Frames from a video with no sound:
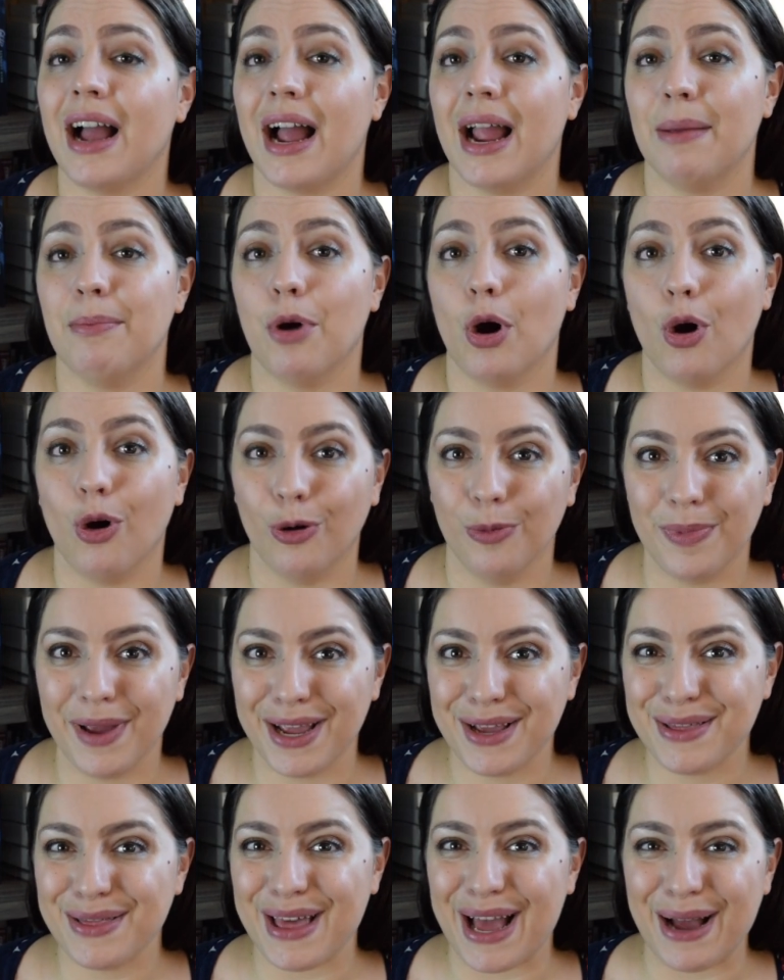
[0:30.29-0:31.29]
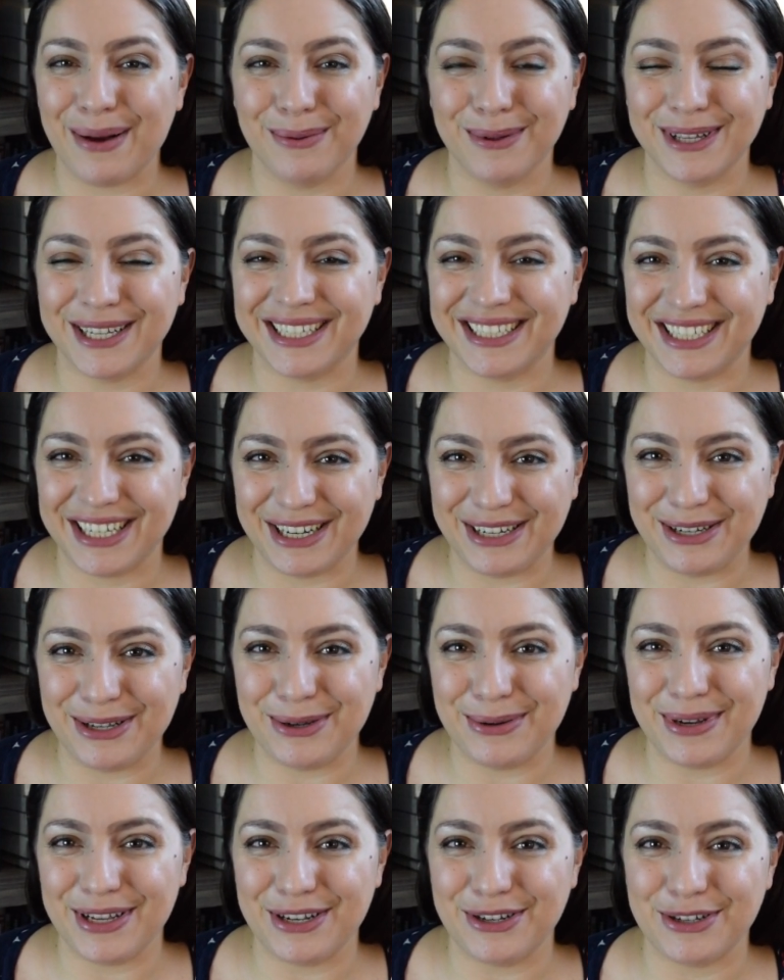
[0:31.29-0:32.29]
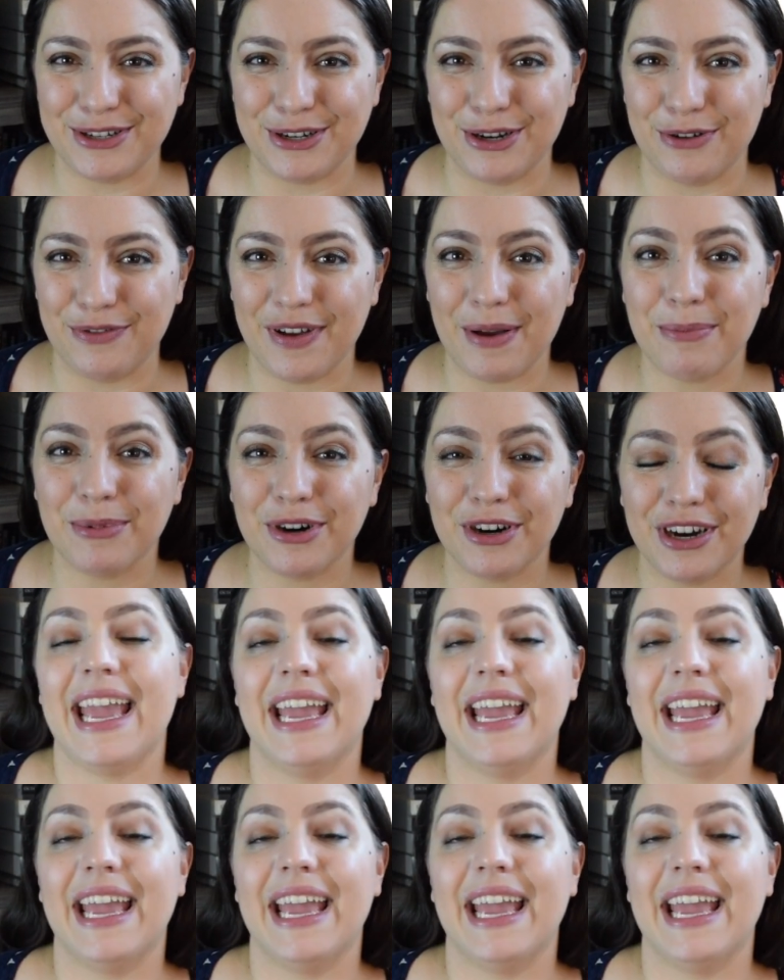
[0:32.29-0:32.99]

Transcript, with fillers: I'm hoping that will continue into November,